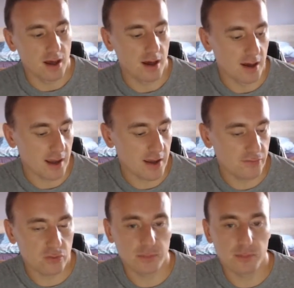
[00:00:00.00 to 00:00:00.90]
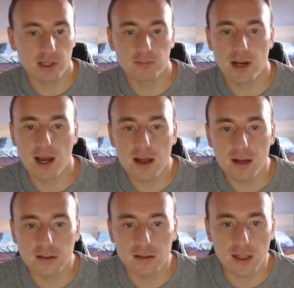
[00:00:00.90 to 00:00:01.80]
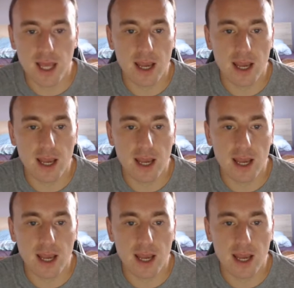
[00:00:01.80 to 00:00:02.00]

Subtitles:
F3 played by Anand,